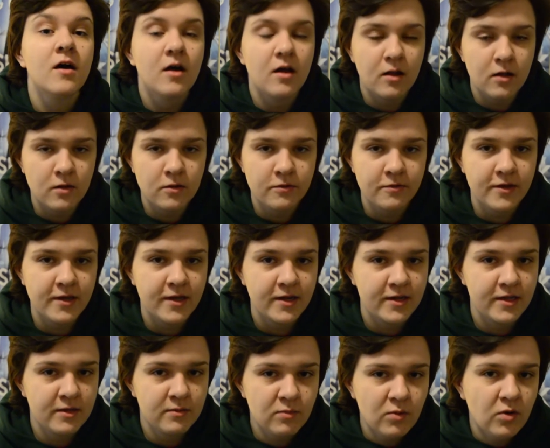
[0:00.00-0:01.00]
All
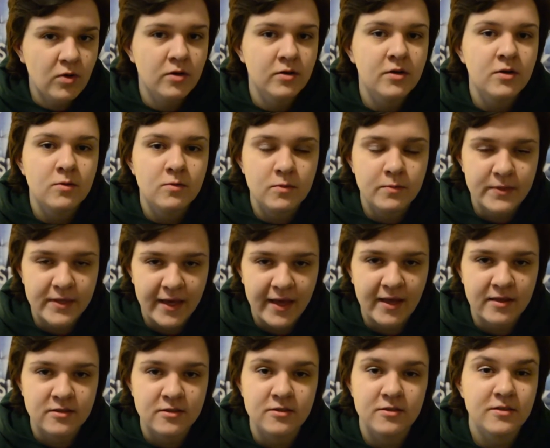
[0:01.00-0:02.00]
that and more will be
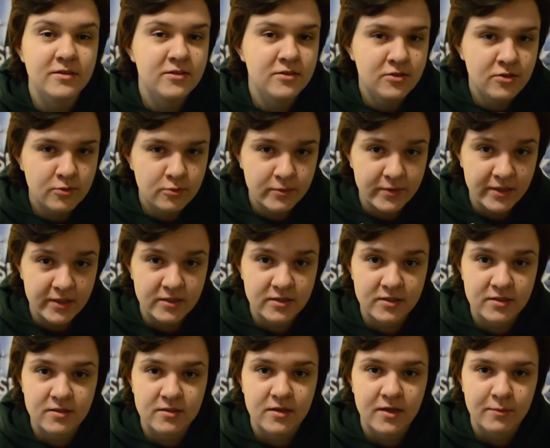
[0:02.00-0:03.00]
answered in 2
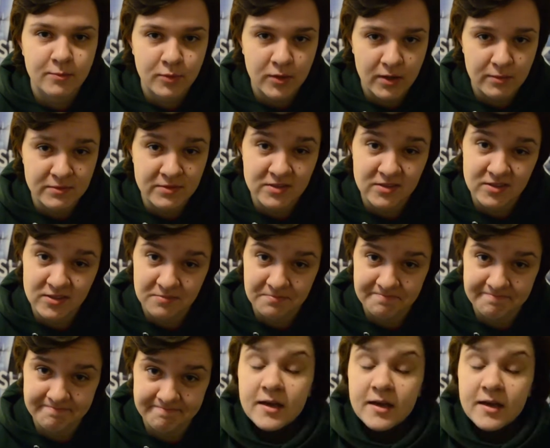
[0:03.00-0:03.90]
weeks, I promise.